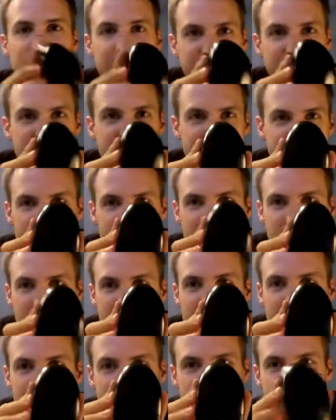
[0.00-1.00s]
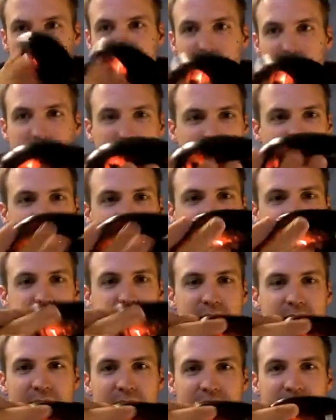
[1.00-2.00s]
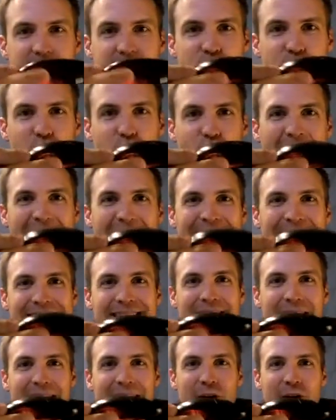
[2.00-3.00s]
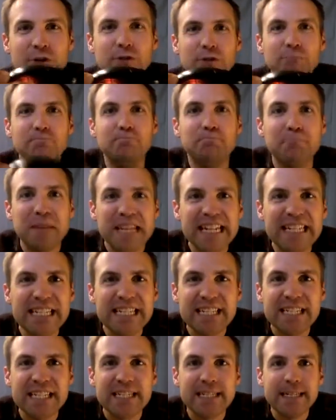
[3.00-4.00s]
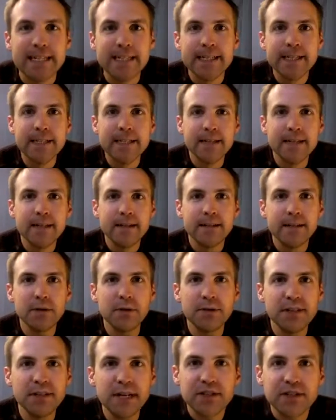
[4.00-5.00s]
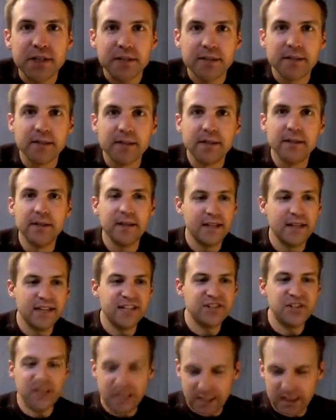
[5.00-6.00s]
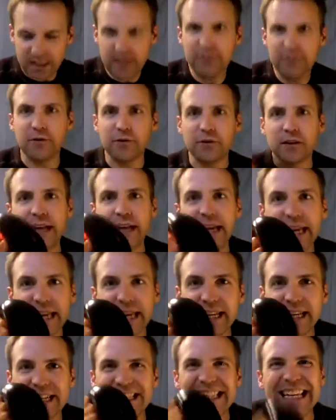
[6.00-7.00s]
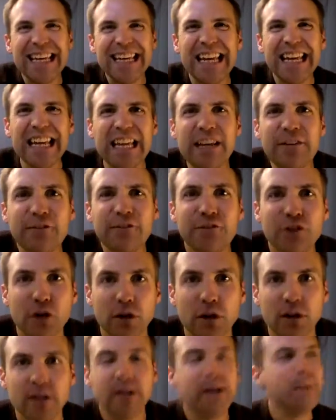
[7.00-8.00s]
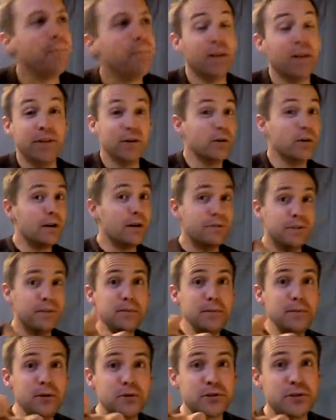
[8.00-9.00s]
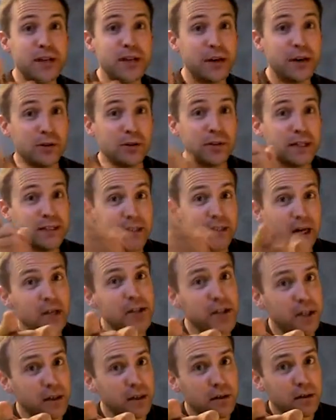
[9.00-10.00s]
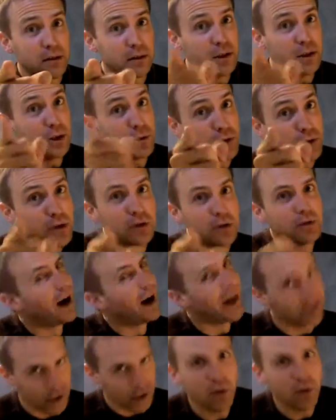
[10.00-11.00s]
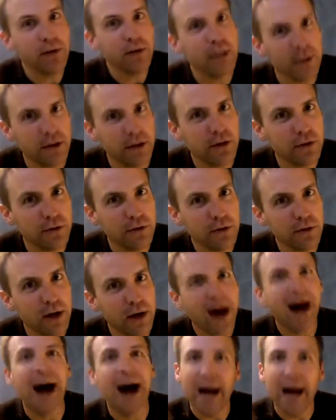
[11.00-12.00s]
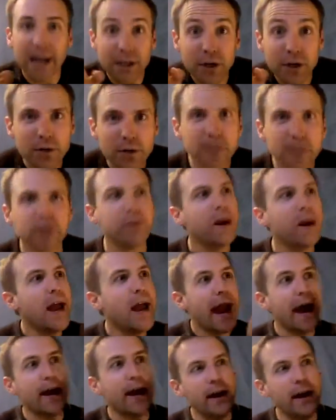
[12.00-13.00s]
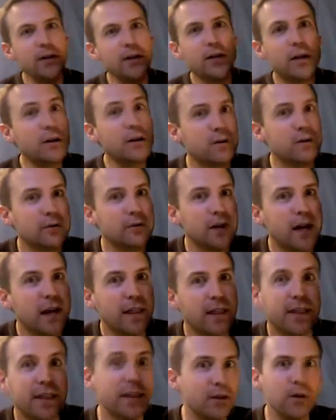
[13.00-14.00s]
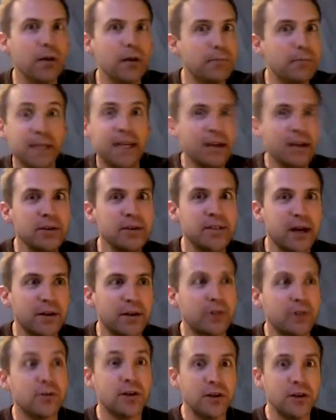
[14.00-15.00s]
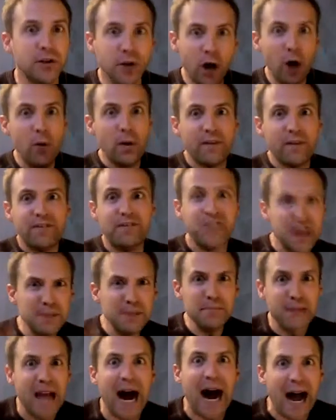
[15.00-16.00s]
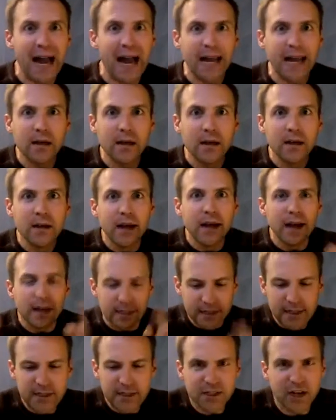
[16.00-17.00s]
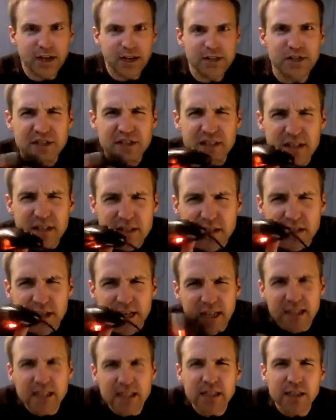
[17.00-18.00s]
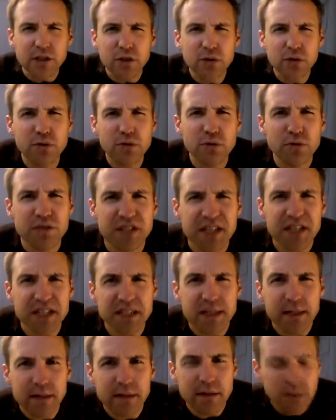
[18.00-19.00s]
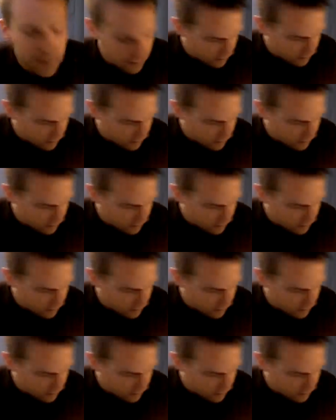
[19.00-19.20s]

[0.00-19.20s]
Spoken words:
This thing right here, this rat-tailed beast, don't touch it. It's evil. It is evil. And there are Vim users out there that touch it. You do. I know you do. I know you do. And I know that there are beginners out there that know a Vim guy. And he touches this thing and he uses it.